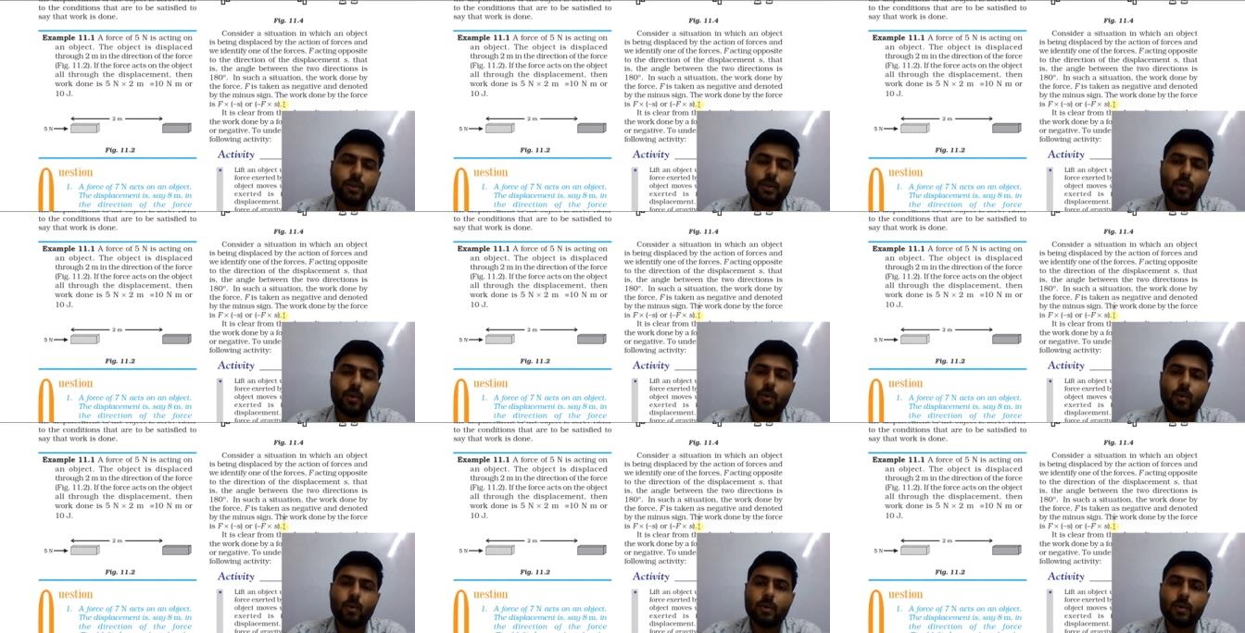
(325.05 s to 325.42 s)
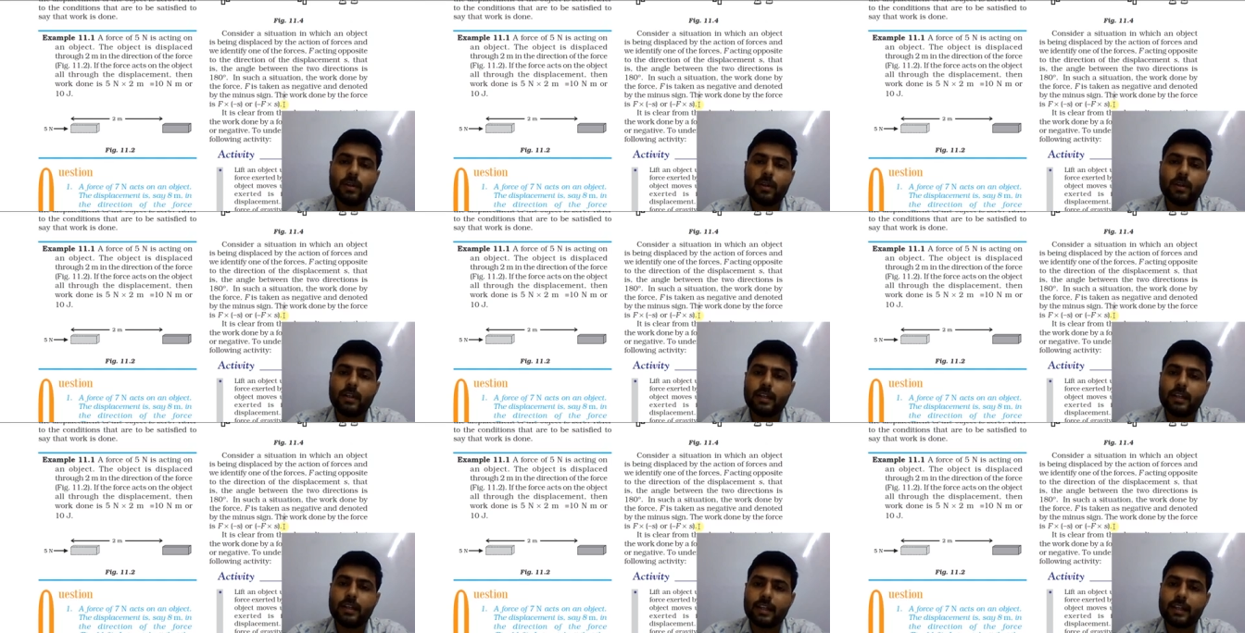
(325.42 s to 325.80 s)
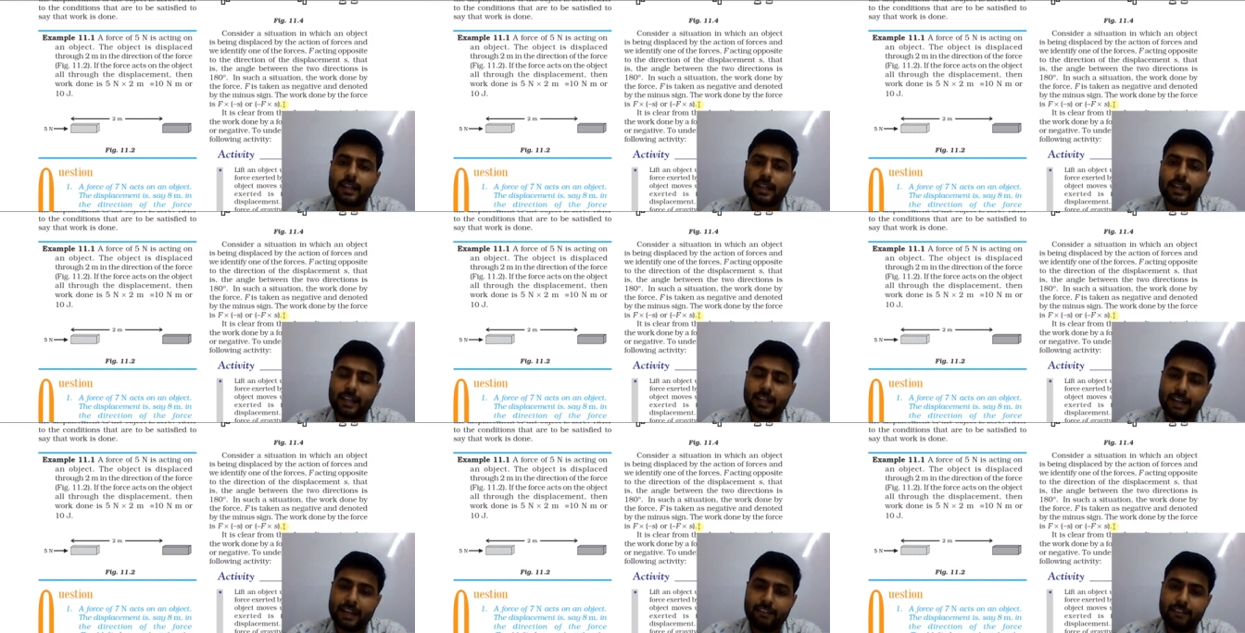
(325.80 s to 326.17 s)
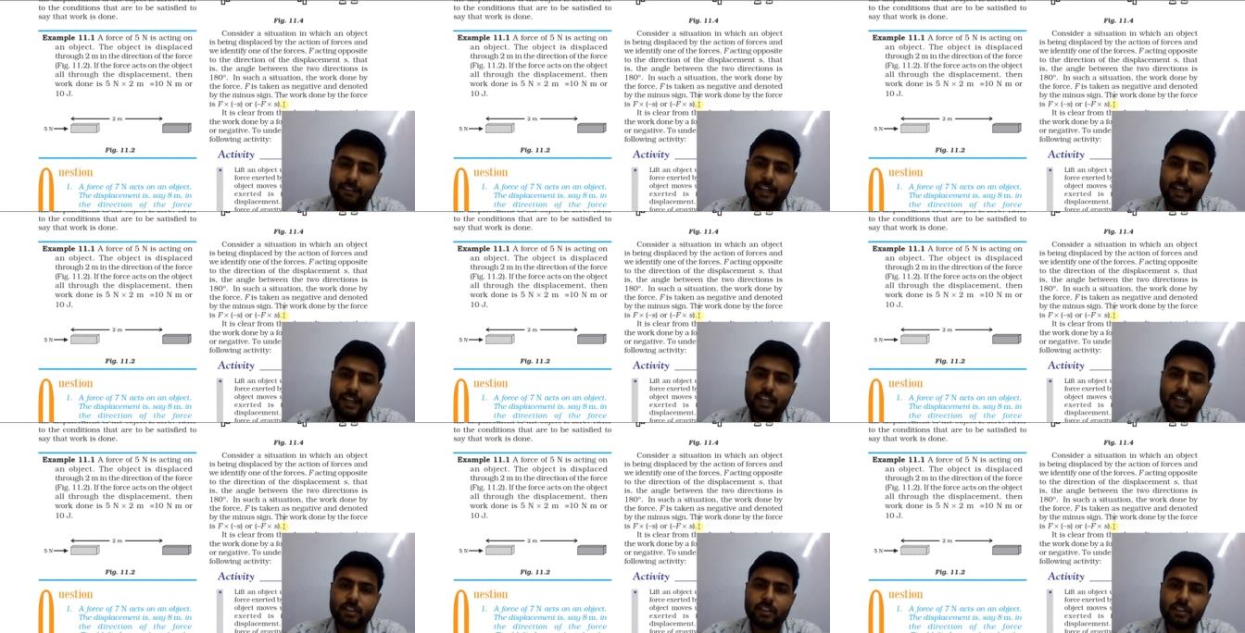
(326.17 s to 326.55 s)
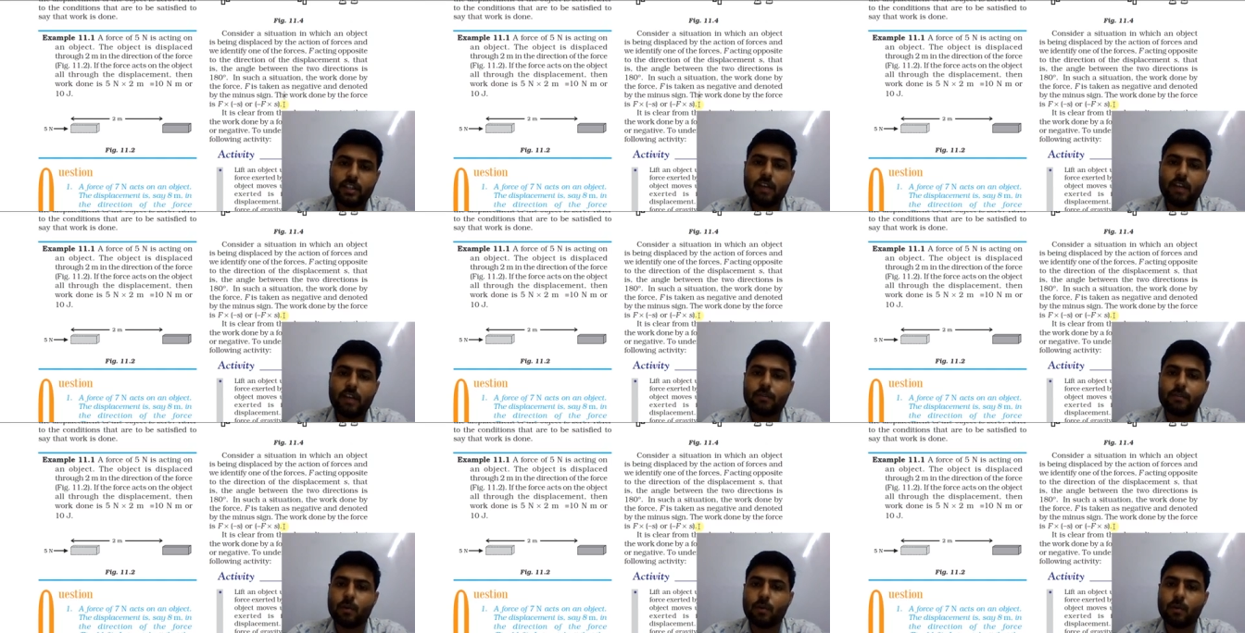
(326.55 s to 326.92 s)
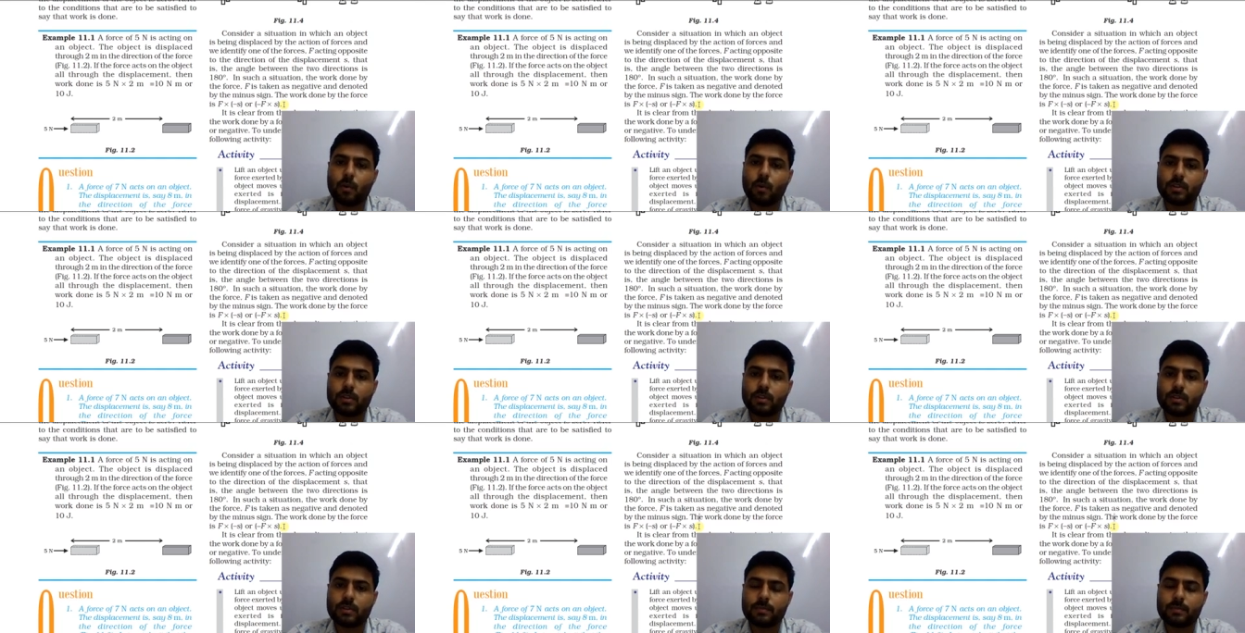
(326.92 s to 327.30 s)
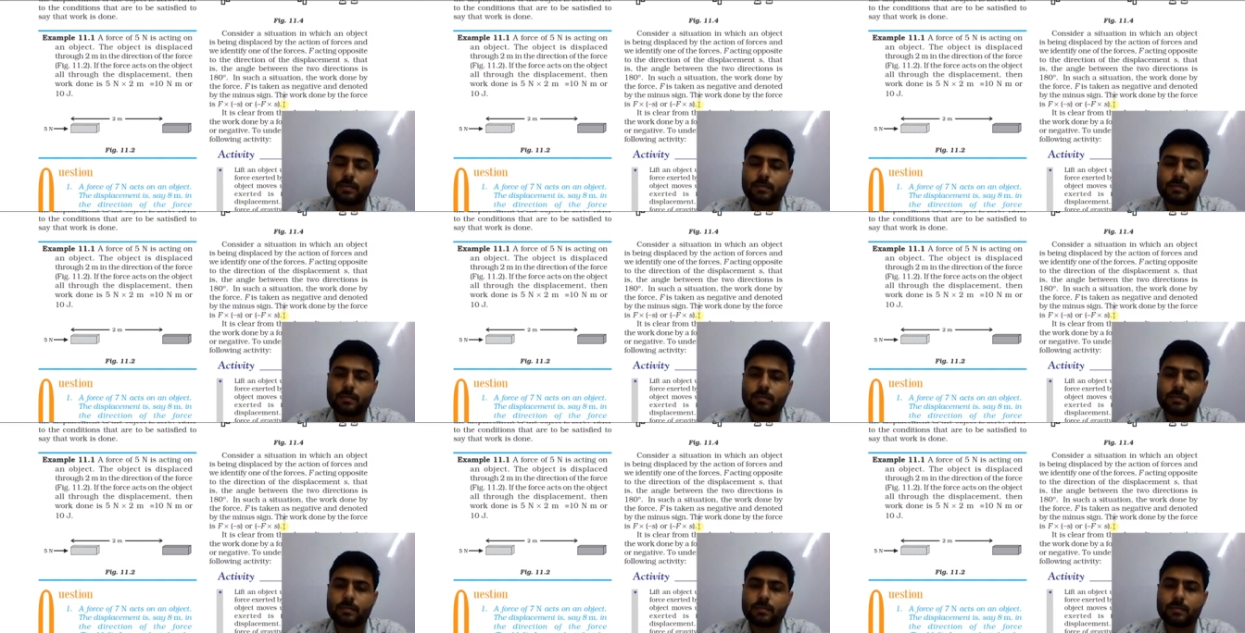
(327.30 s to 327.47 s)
to gravitational force.